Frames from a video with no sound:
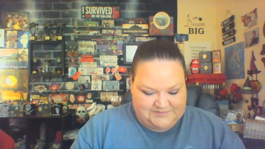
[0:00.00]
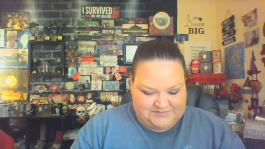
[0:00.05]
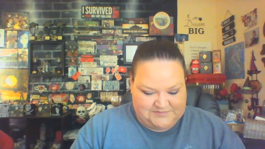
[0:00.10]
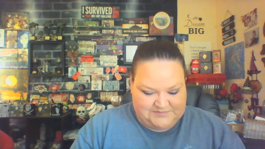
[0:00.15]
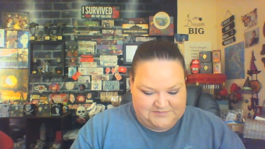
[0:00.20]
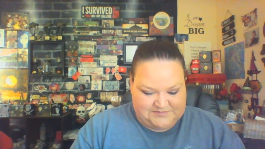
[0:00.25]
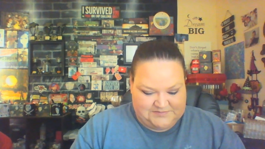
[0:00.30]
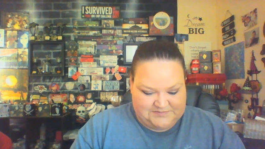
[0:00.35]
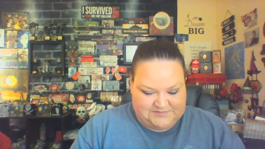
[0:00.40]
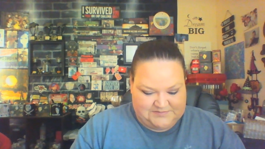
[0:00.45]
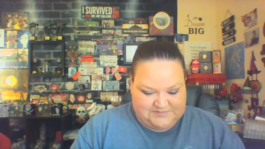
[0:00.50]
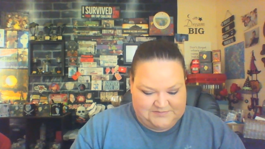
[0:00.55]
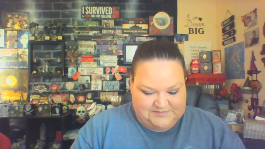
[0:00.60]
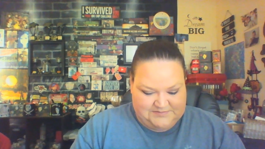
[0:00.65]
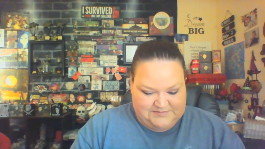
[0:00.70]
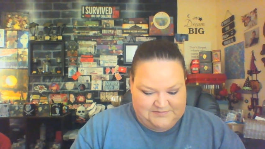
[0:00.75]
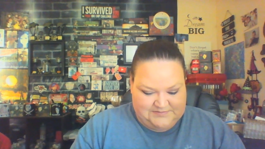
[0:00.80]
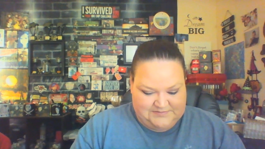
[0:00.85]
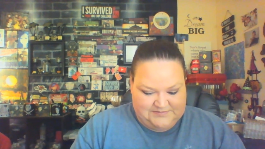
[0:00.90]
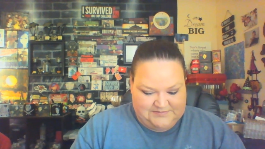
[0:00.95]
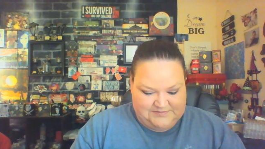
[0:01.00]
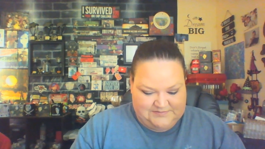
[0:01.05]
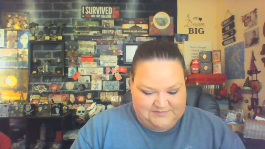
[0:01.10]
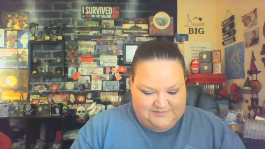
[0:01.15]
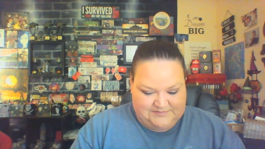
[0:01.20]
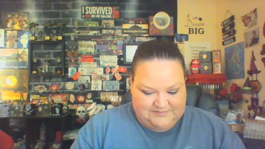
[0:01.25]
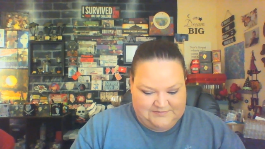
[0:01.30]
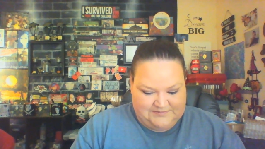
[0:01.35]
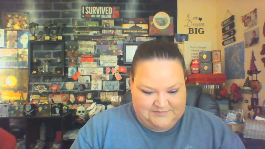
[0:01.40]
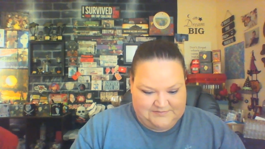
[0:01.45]

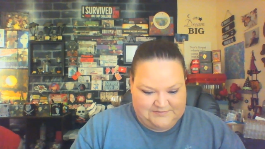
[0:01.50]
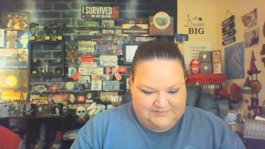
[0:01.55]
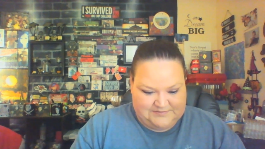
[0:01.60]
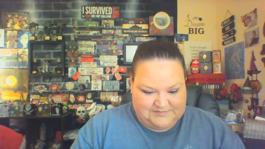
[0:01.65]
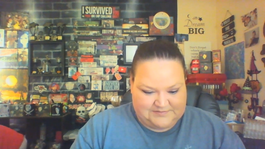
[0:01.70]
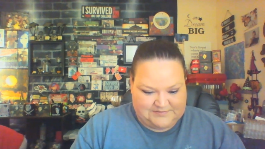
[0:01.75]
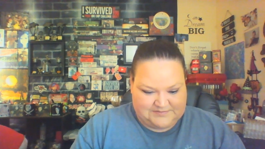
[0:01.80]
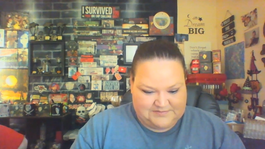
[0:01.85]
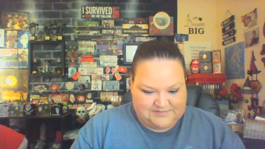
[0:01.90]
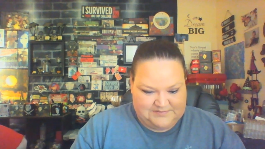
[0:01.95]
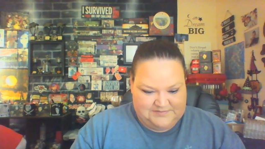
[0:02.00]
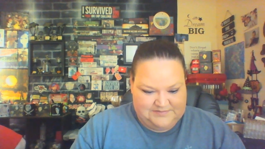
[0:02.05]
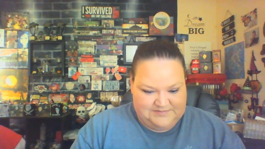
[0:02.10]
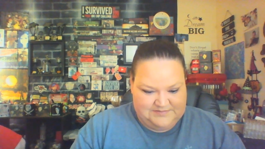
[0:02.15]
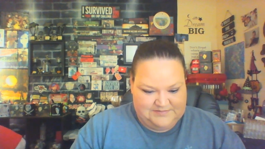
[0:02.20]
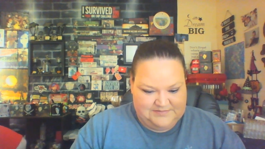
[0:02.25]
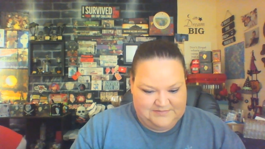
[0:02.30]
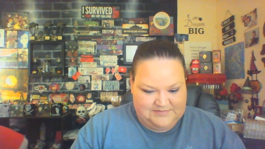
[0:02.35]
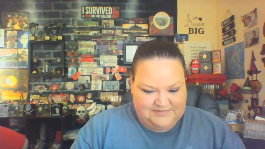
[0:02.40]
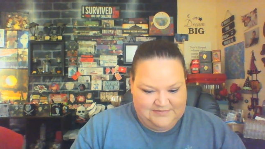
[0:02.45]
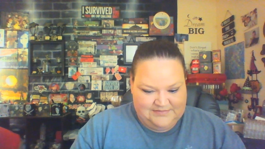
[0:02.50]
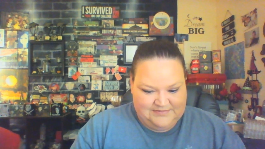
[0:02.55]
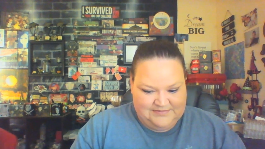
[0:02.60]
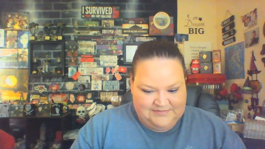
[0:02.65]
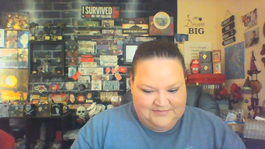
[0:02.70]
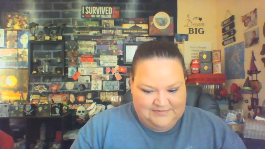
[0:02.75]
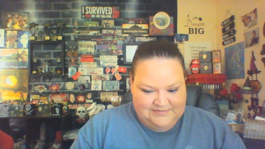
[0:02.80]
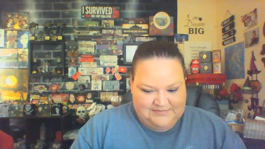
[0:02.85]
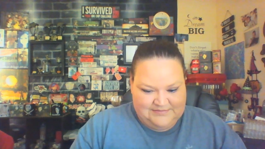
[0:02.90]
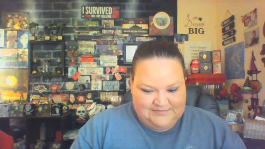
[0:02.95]

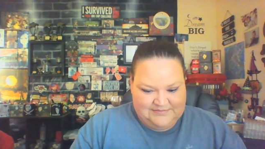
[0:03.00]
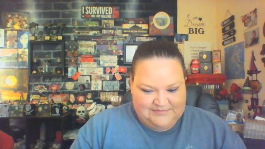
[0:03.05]
(no one is talking)